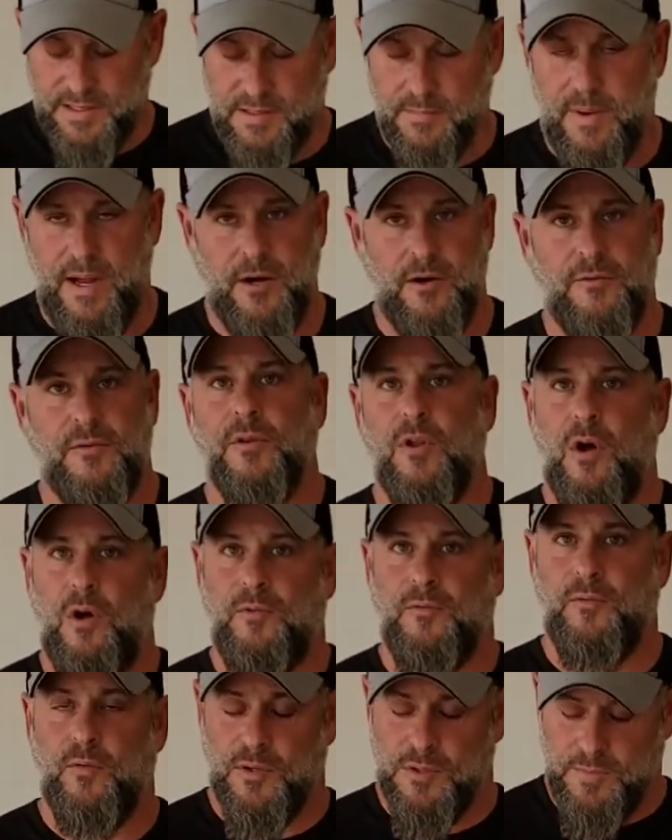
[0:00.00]
doesn't matter if you're
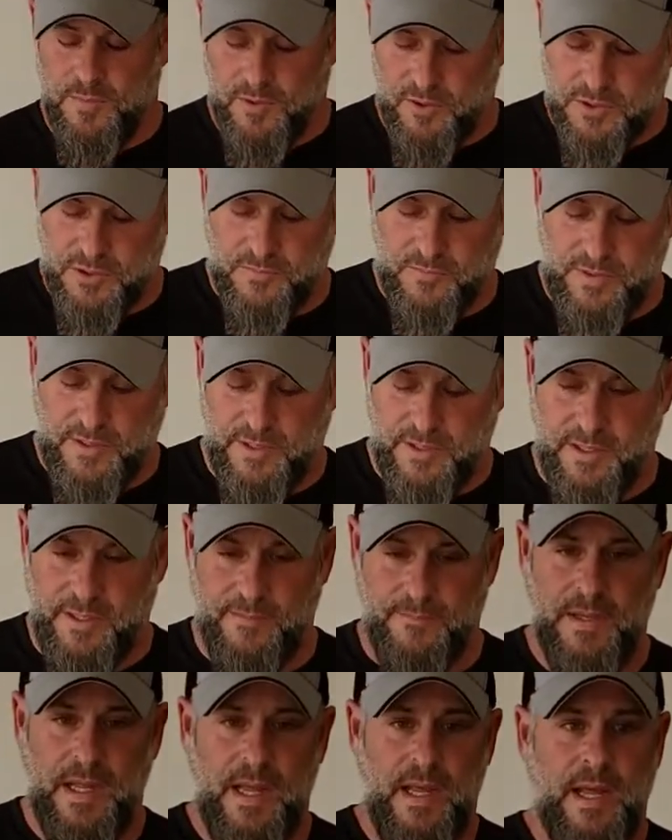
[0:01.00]
law enforcement or
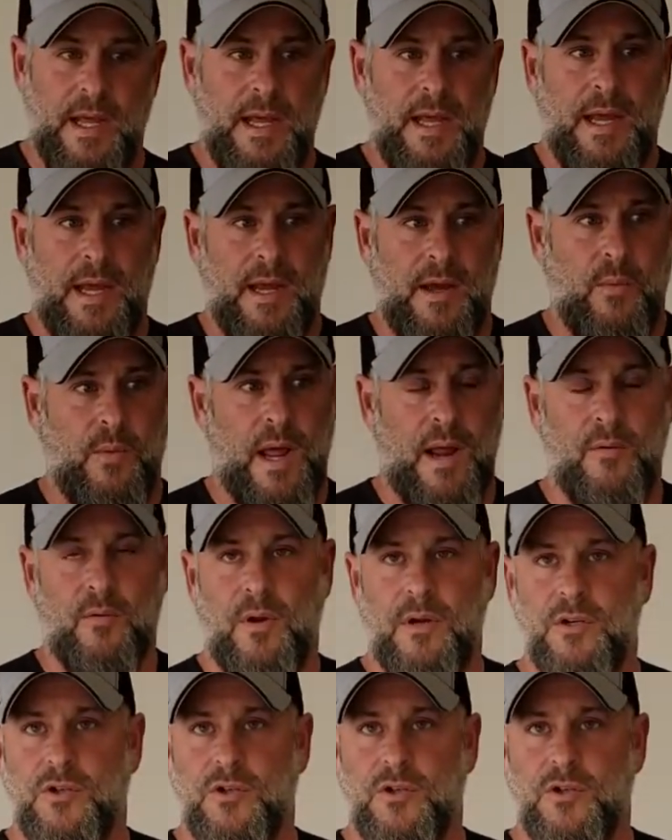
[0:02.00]
civilian, when I